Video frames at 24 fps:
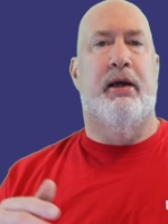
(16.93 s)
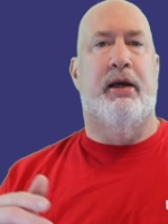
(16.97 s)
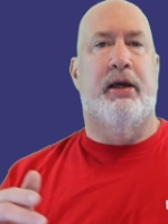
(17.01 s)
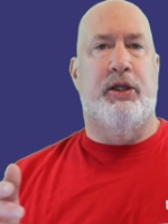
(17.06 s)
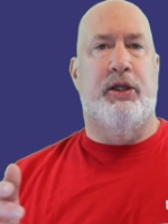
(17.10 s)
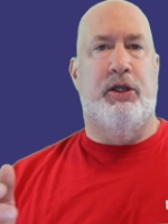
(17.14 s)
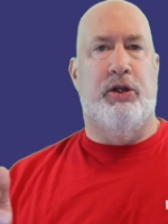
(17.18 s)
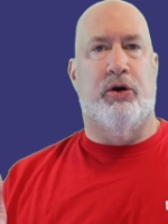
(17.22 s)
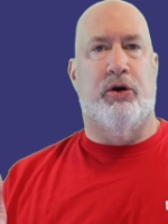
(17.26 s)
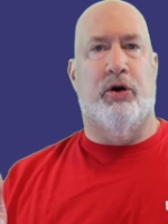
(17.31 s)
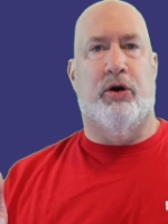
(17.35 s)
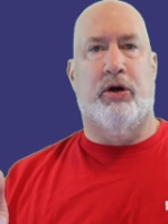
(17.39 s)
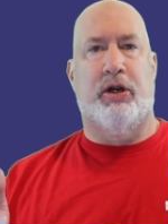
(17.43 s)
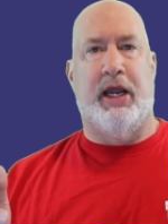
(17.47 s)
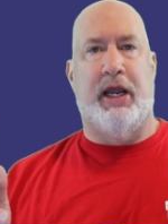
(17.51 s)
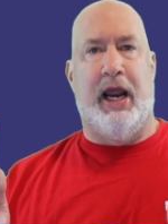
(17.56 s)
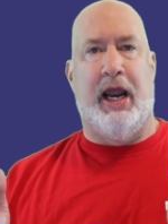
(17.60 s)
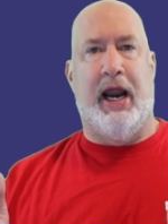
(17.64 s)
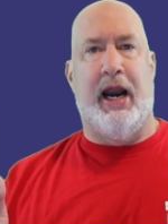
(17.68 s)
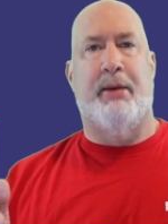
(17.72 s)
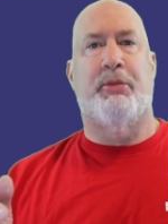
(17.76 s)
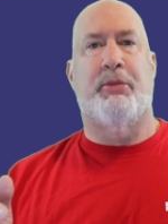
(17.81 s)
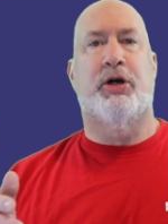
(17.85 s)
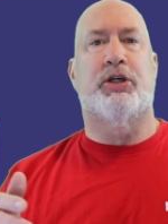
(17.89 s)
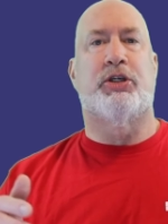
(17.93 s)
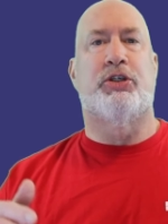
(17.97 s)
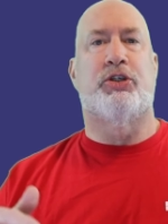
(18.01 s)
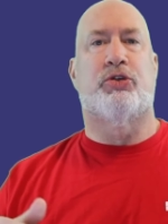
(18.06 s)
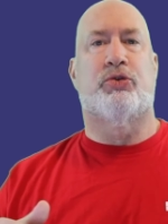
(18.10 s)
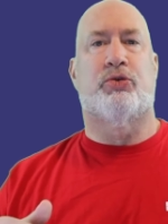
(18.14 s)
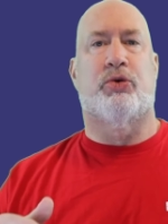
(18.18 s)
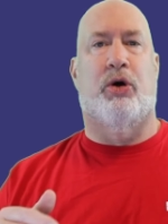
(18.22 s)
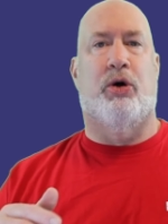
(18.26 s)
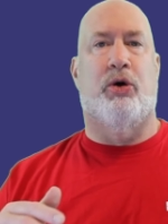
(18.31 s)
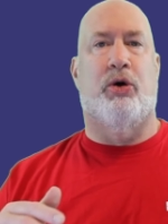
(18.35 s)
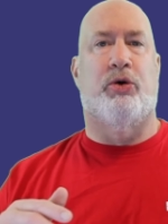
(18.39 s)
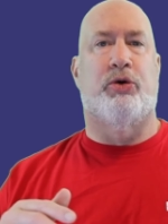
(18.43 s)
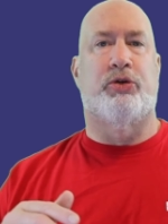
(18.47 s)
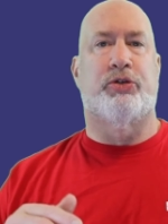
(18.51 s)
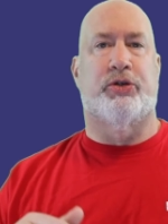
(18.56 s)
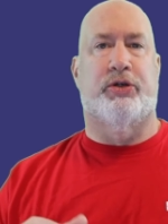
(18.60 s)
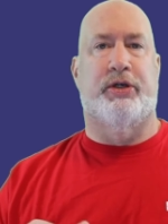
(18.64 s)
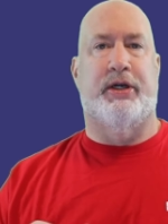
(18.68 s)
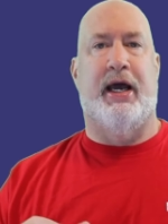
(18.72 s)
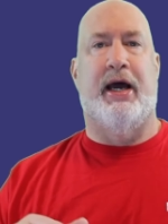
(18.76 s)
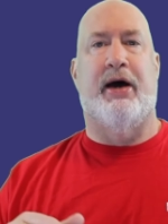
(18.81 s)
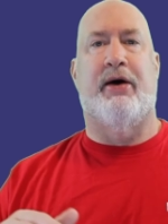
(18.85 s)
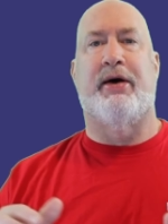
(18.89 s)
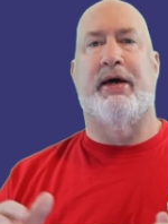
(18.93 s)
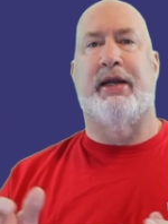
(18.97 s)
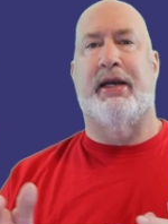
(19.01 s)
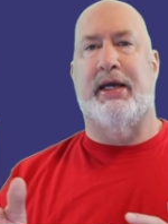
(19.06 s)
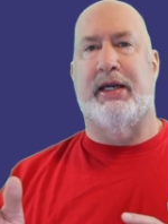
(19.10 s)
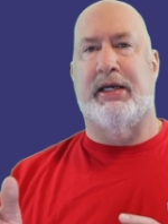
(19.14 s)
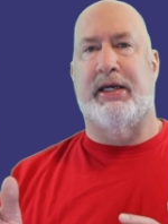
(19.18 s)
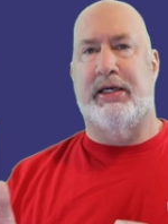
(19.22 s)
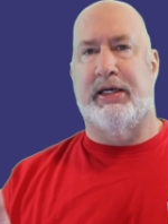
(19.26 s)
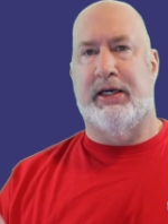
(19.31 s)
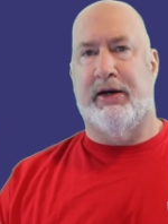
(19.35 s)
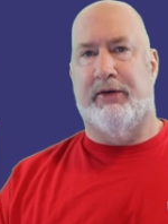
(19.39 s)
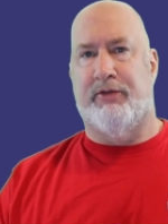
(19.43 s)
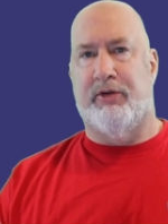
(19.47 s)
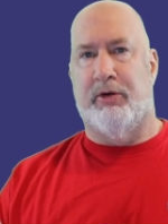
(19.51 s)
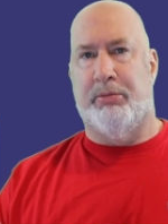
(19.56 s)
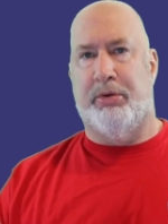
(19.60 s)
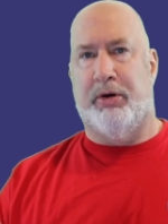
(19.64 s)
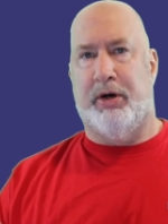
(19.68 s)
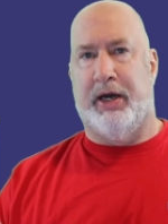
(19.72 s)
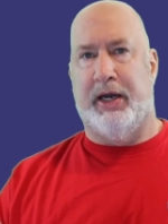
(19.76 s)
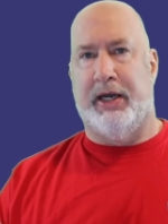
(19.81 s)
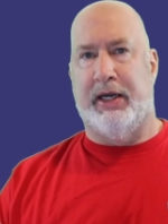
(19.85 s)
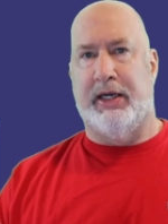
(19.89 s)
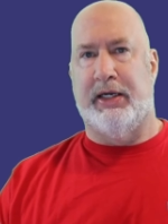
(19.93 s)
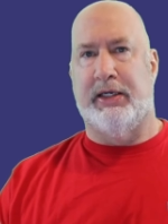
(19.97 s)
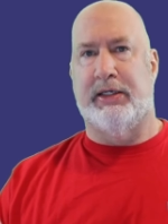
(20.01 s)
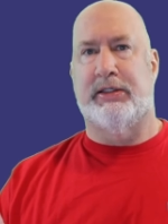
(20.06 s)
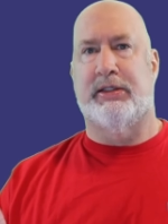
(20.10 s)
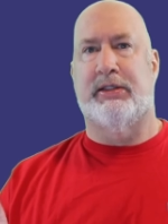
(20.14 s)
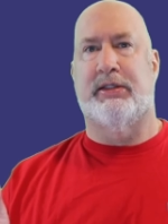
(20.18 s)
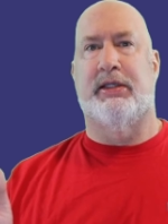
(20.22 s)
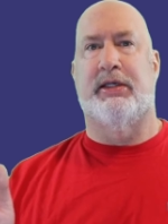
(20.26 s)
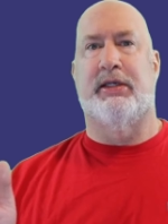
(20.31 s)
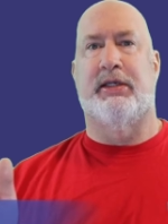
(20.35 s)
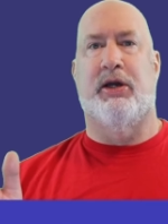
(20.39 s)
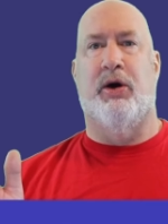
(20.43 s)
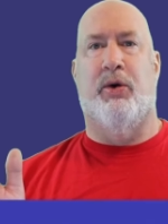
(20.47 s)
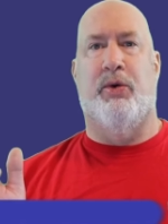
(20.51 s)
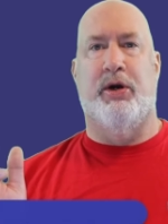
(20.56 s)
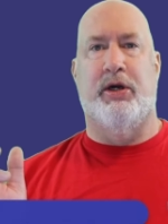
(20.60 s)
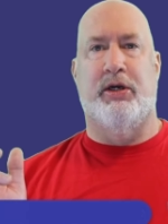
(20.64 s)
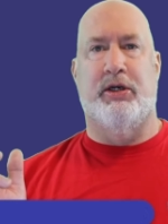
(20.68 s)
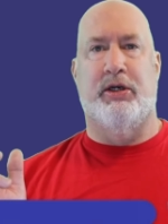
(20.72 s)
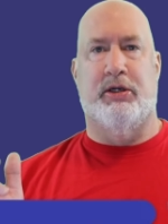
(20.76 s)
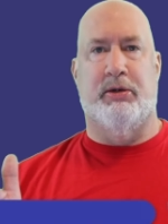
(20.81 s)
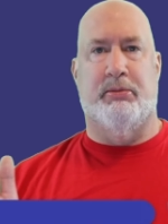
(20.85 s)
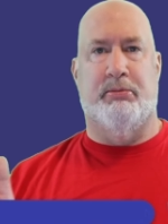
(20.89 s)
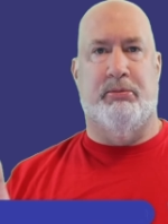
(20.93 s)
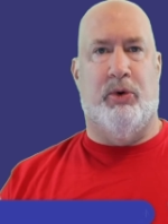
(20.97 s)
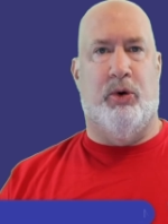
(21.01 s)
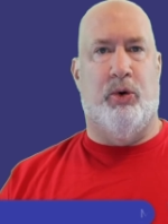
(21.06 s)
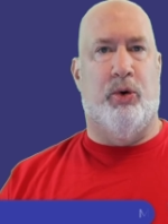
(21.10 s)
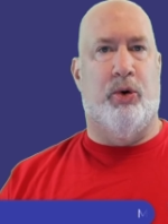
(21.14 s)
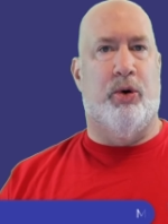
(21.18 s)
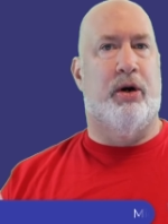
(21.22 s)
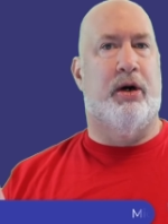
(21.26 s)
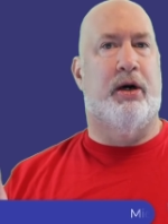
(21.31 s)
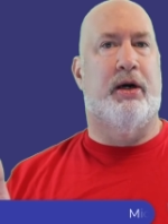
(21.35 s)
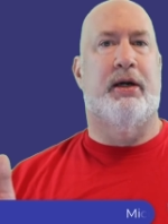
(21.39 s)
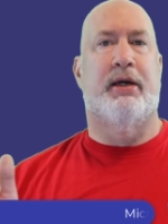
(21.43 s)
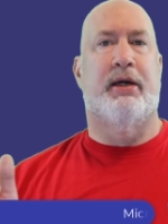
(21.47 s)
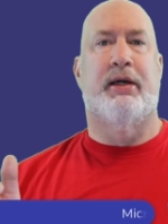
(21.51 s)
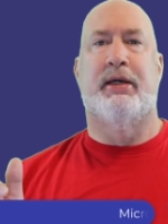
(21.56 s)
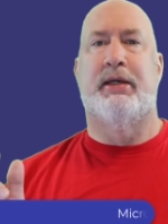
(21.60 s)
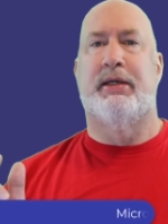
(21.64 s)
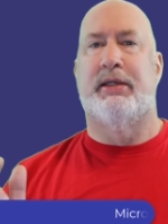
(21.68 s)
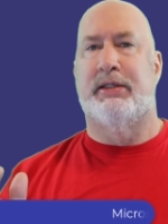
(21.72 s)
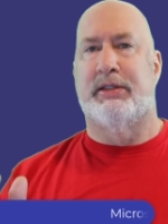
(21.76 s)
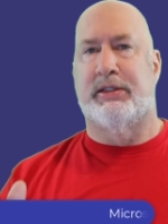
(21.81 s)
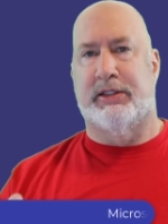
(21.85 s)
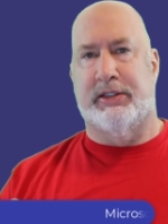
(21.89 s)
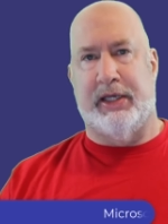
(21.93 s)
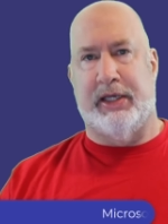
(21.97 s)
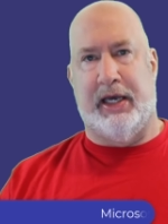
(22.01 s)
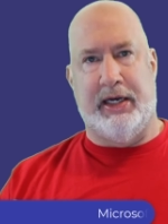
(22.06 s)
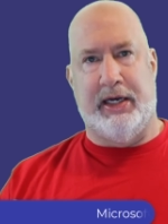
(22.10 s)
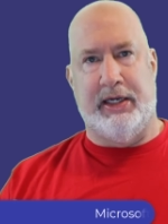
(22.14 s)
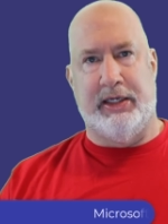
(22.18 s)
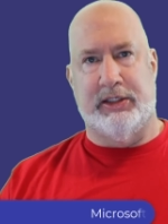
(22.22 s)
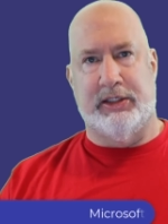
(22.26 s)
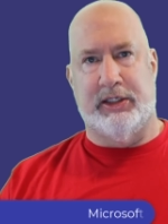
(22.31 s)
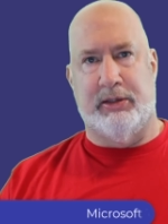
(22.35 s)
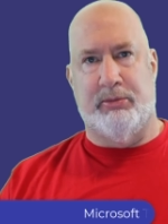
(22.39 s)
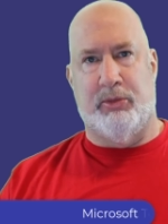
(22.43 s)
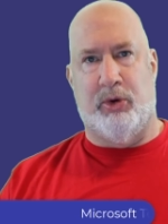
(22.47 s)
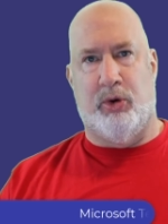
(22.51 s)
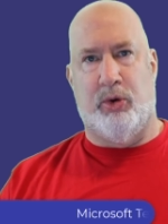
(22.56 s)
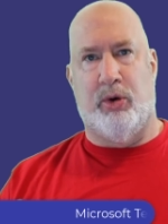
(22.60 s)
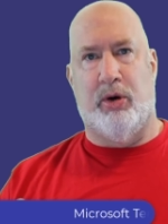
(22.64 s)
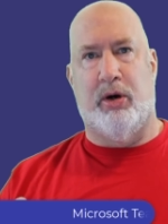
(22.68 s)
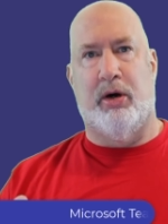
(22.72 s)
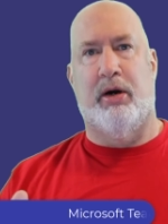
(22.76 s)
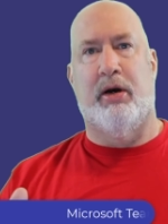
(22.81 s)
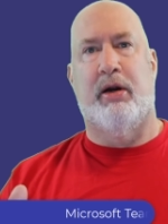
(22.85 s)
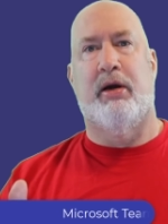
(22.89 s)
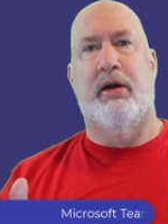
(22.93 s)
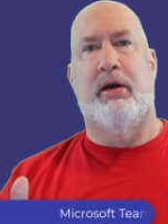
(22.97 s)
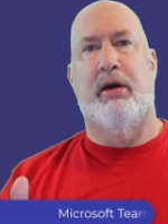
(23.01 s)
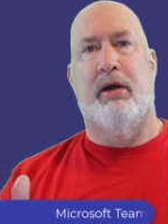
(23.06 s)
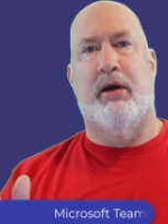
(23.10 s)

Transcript: your camera controls are now in a different place than going to more settings and more.